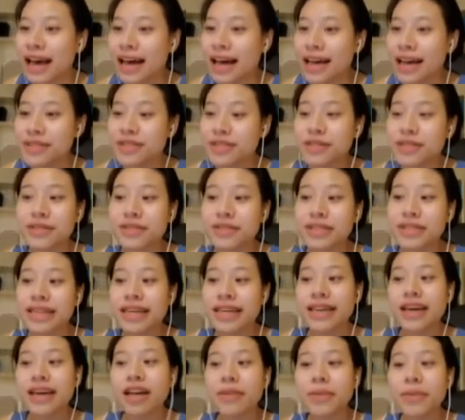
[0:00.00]
So today
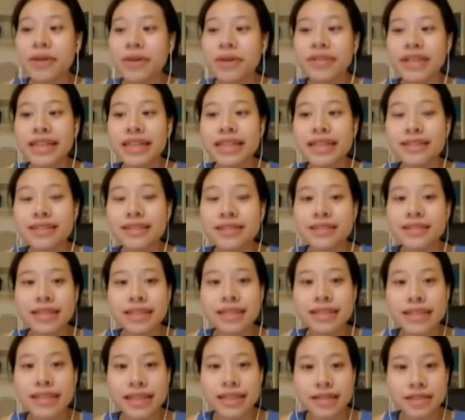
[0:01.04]
I'll be reading select
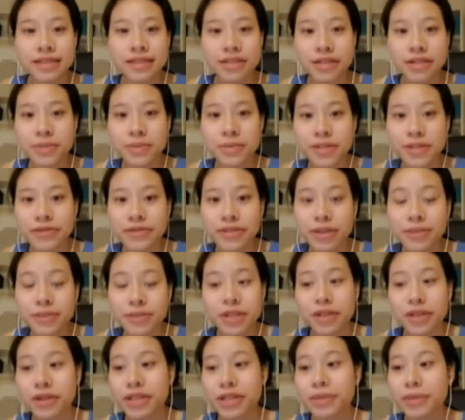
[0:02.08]
excerpts from
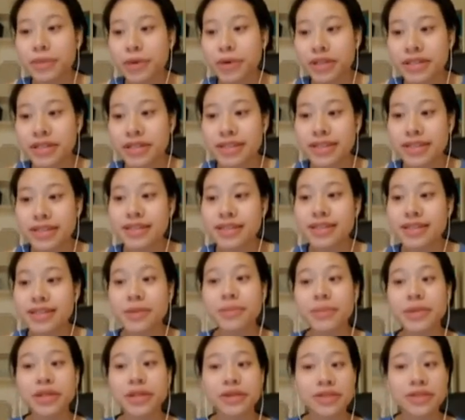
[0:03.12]
Toni Morrison's The
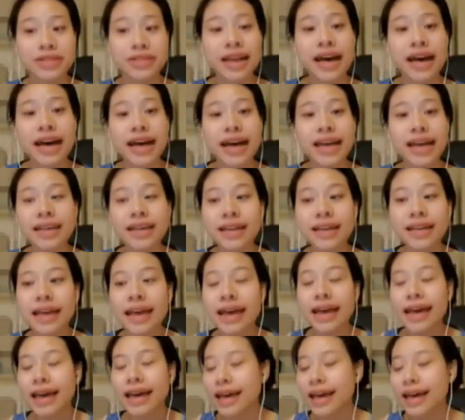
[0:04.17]
Bluest Eye.
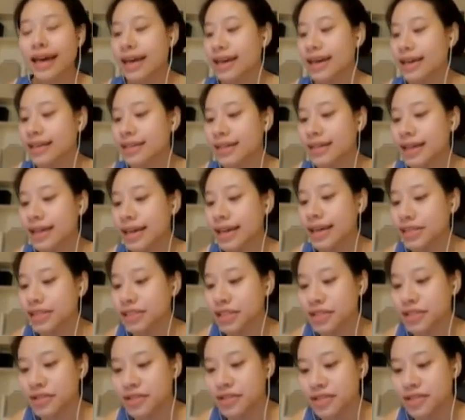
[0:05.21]
And I
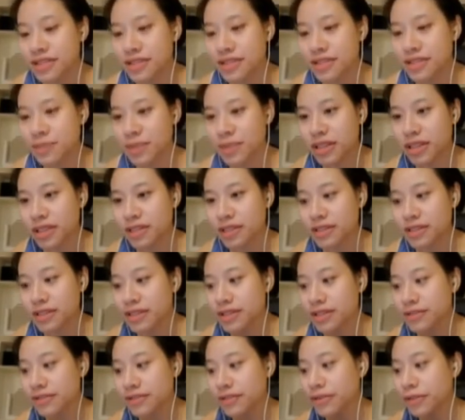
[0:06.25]
chose this piece
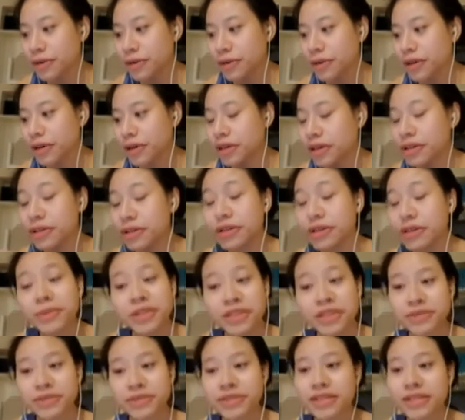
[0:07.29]
for
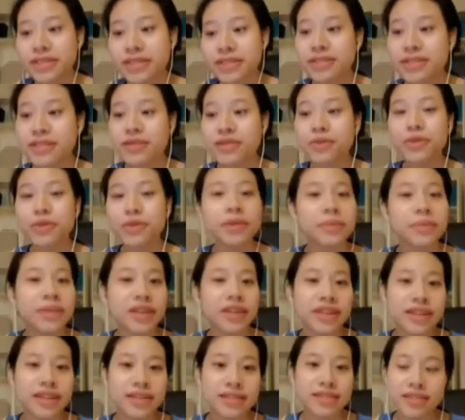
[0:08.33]
numerous reasons. One,
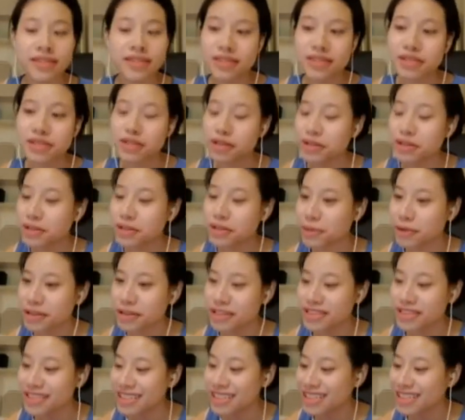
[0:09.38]
because Toni
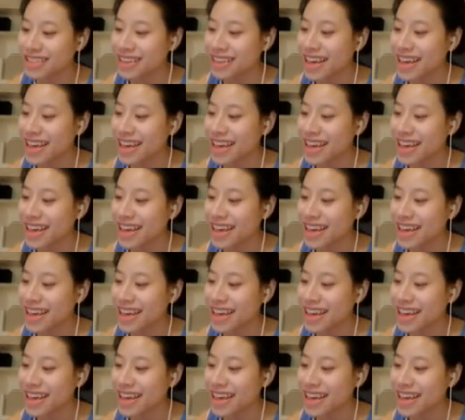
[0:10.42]
Morrison